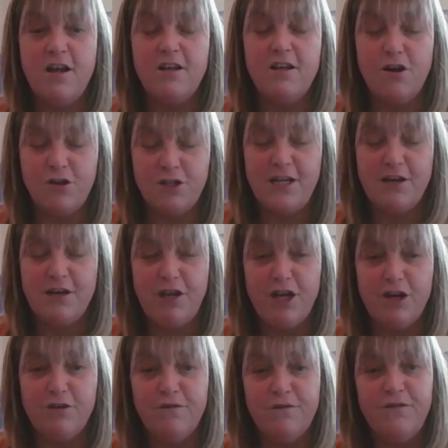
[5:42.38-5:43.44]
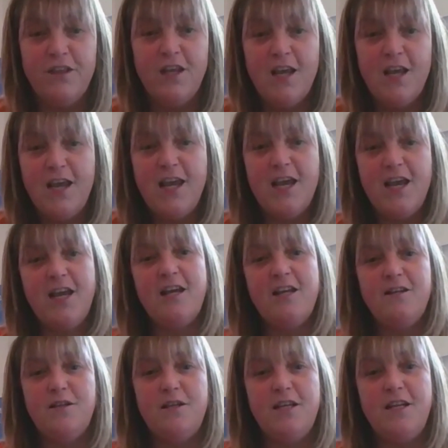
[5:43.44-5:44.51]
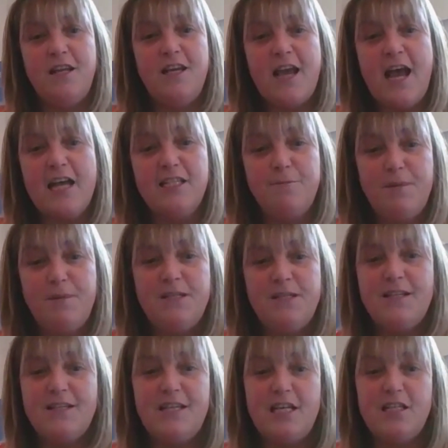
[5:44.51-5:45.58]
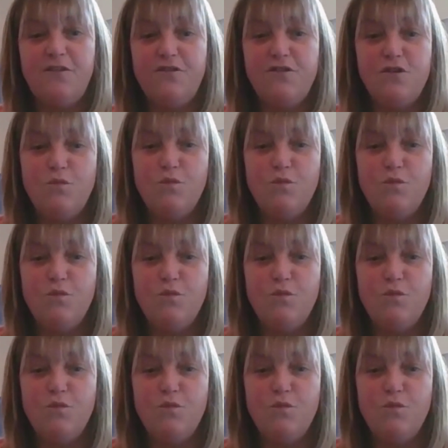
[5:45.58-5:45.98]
Ontario. And it has been successful.